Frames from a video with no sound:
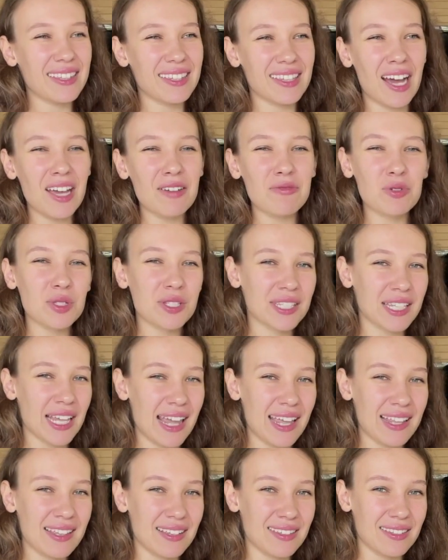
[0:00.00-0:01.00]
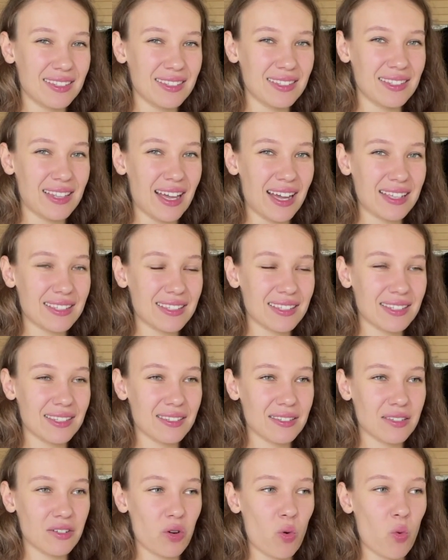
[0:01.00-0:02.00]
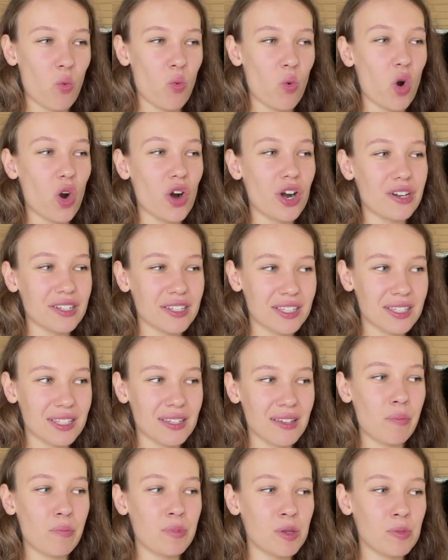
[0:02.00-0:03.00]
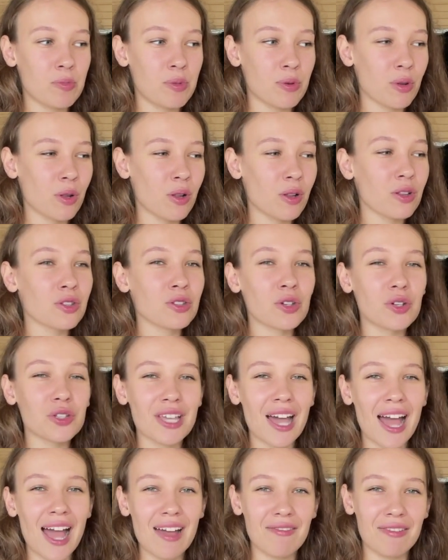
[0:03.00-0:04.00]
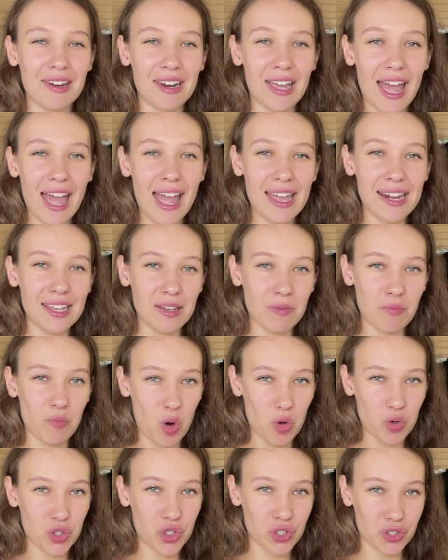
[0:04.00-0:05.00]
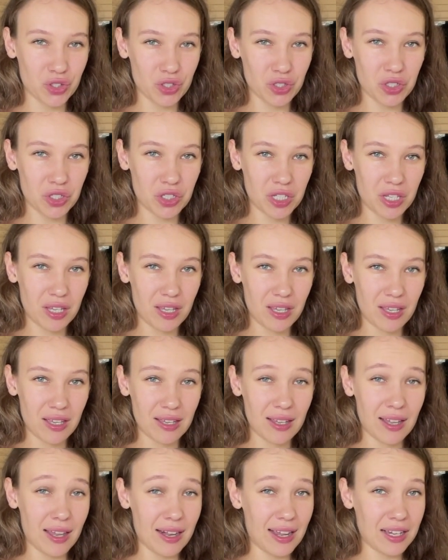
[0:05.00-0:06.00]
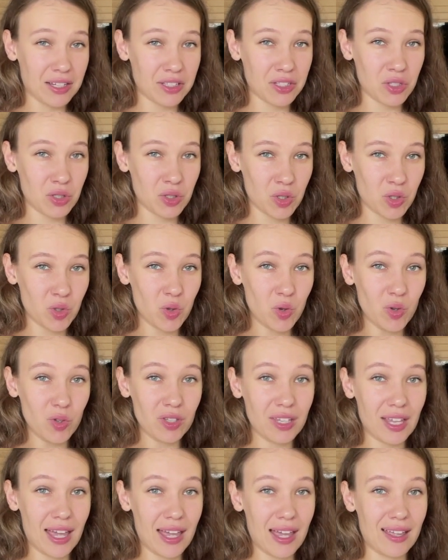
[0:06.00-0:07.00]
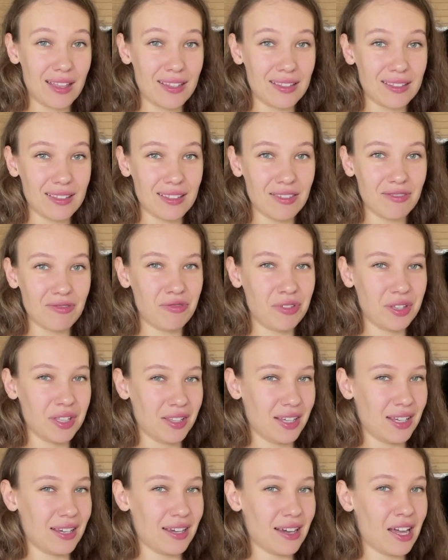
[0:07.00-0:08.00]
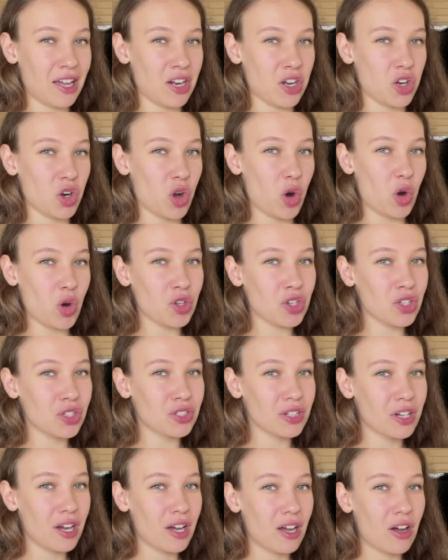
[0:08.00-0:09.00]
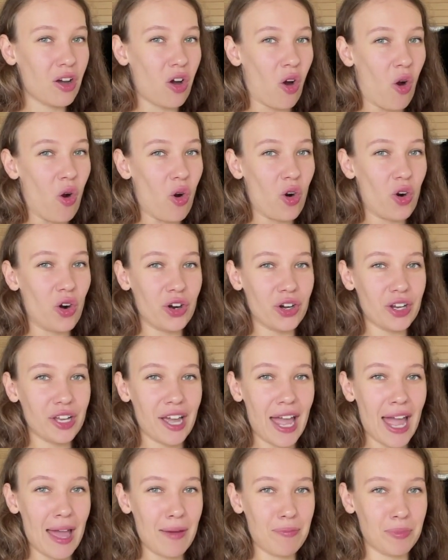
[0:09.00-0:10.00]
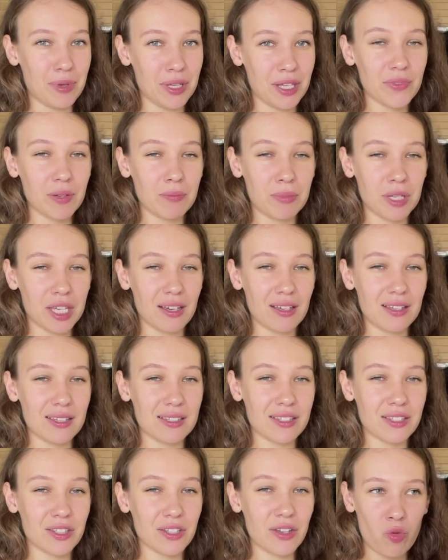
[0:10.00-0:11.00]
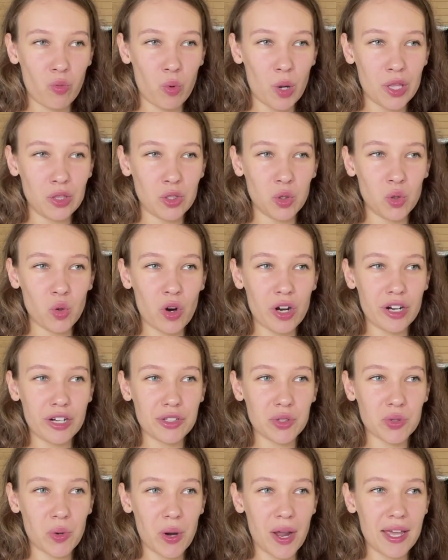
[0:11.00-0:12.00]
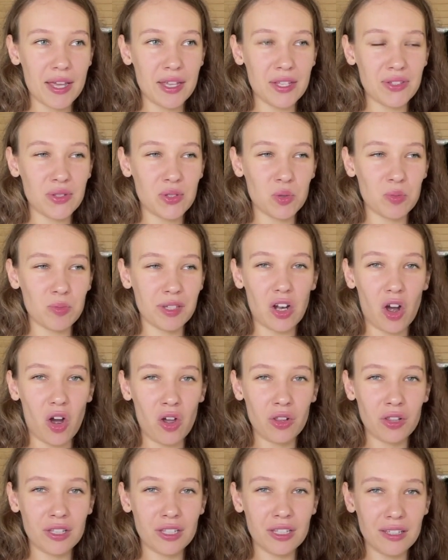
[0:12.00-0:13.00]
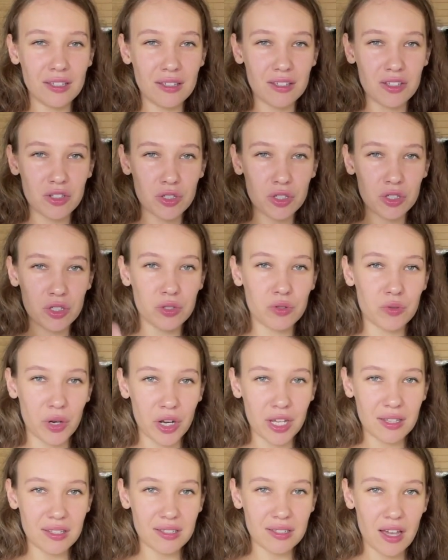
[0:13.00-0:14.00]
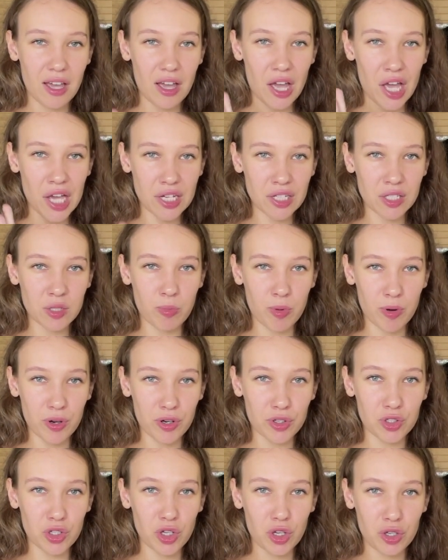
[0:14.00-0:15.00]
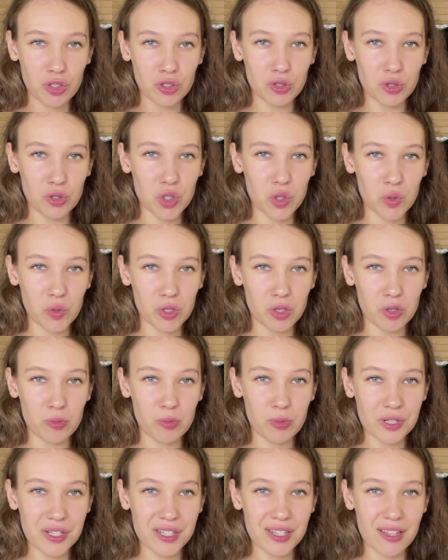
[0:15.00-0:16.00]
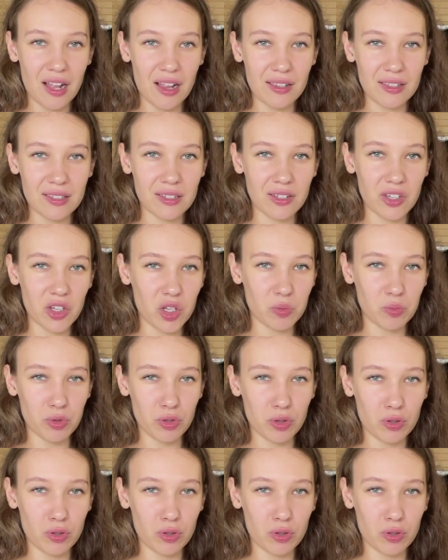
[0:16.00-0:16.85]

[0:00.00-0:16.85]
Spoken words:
I would say that that's worse, people not having any emotions connected to you than feeling annoyed or happy. Because when you are trying to be only straight expert, not showing your personality and being